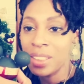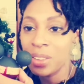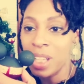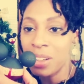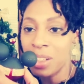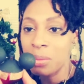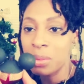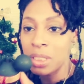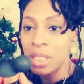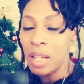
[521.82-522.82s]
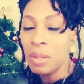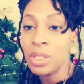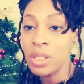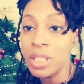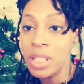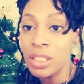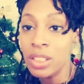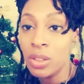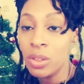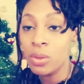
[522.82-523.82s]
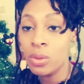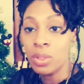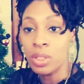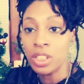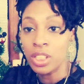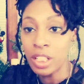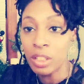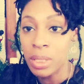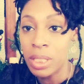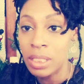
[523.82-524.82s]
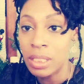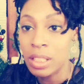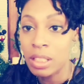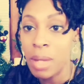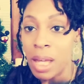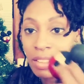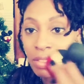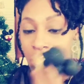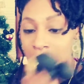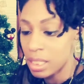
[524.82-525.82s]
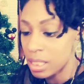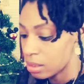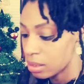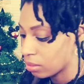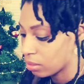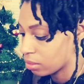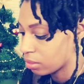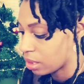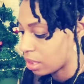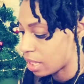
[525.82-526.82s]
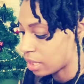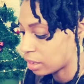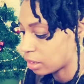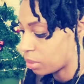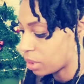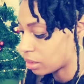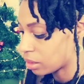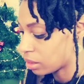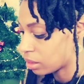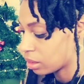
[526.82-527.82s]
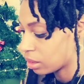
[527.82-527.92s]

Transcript: and so now comes the time when you need to glue the checker pieces on the back of Mickey as his buttons.